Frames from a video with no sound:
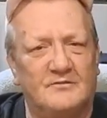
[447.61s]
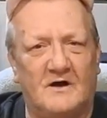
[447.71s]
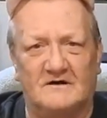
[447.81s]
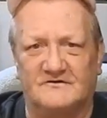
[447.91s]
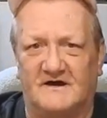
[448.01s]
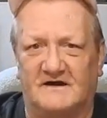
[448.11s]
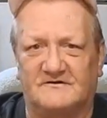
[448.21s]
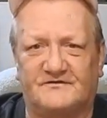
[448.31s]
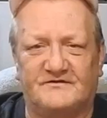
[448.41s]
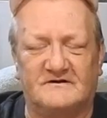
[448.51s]

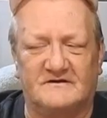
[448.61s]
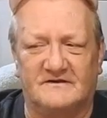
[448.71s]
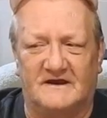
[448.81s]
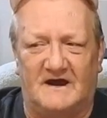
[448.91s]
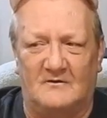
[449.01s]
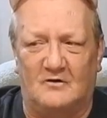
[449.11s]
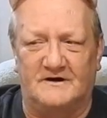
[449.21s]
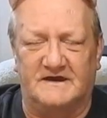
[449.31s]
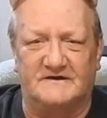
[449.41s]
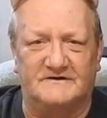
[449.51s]
projects that I
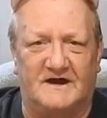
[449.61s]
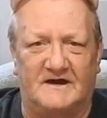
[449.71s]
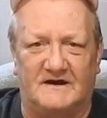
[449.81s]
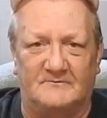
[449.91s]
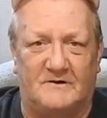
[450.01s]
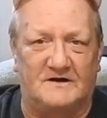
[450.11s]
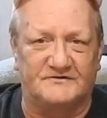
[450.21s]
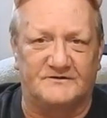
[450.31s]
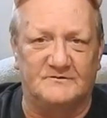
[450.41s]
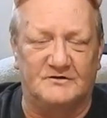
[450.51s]
want to get done I
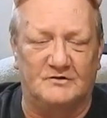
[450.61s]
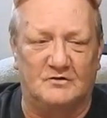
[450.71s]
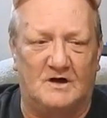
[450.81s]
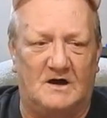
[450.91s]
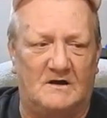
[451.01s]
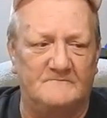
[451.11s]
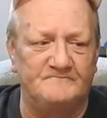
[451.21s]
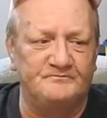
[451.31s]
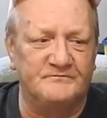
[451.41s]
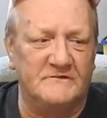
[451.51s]
bought some new uh,
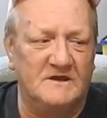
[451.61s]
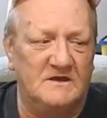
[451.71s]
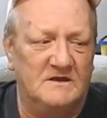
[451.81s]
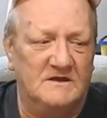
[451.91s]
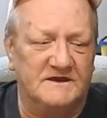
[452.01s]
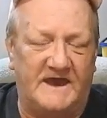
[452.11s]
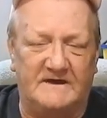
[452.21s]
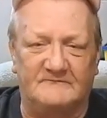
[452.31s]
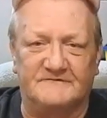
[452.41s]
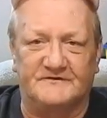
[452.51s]

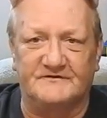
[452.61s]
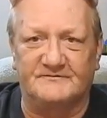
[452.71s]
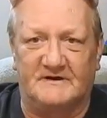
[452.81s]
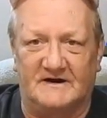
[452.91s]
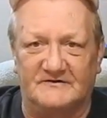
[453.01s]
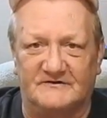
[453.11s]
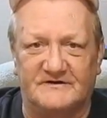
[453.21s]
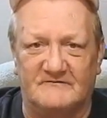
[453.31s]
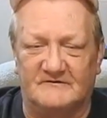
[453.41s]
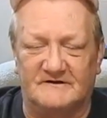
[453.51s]
canvases, but I
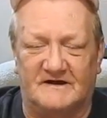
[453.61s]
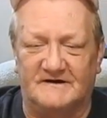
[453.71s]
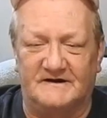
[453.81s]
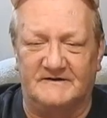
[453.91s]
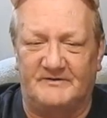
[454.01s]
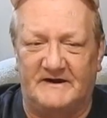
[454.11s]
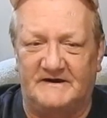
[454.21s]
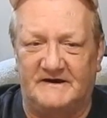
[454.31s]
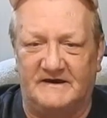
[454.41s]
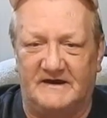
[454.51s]
just haven't done any
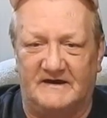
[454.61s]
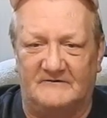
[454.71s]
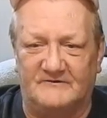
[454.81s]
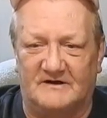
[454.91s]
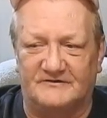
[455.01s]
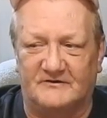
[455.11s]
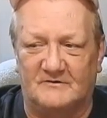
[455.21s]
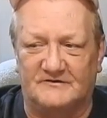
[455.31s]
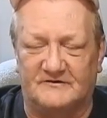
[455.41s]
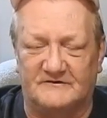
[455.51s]
painting yet. I've got
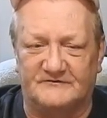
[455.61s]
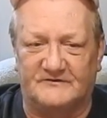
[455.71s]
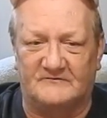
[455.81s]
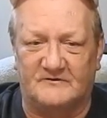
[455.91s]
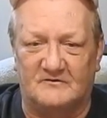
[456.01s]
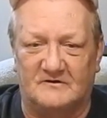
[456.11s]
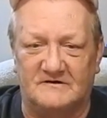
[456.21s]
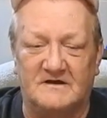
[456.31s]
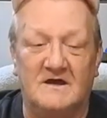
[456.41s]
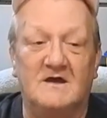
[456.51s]
so much other stuff going
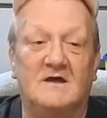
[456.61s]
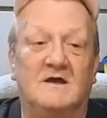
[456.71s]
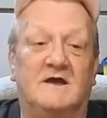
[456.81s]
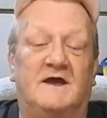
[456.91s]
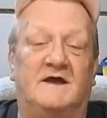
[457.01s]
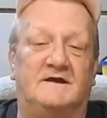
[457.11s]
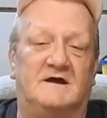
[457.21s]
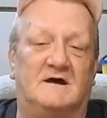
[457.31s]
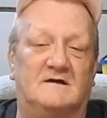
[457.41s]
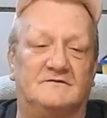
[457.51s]
on.
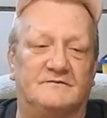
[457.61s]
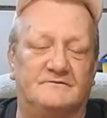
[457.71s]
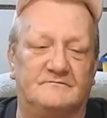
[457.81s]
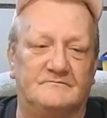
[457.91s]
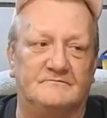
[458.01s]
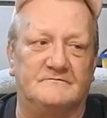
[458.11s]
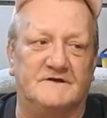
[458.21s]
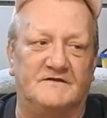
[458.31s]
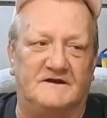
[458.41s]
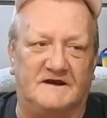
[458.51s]
And uh,
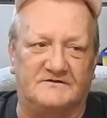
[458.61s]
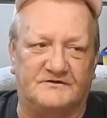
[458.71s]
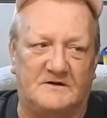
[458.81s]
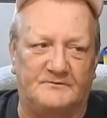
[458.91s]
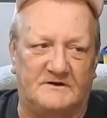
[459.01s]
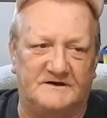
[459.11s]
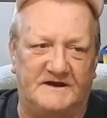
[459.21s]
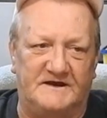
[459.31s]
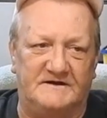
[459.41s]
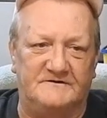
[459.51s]
in the next couple of
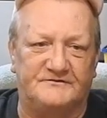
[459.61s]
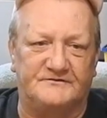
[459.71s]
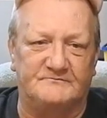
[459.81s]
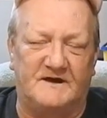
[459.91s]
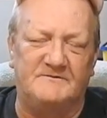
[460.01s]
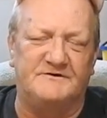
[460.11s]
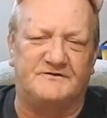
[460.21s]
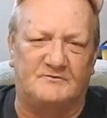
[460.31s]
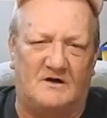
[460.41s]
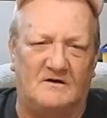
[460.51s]
days,
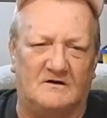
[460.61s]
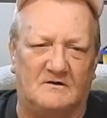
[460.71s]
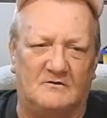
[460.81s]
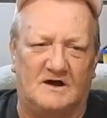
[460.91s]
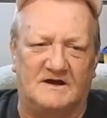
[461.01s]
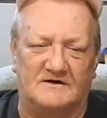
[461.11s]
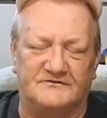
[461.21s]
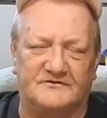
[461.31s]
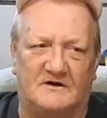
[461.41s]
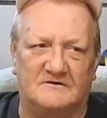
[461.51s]
maybe tomorrow, I got
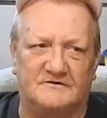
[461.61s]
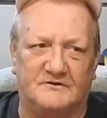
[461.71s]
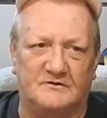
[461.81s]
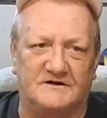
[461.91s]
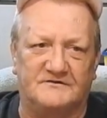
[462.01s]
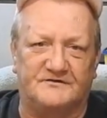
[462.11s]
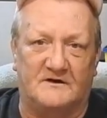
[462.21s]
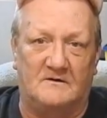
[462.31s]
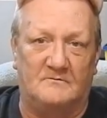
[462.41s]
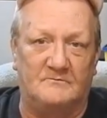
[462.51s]
to start doing
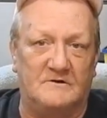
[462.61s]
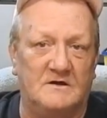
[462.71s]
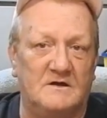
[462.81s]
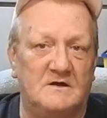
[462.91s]
some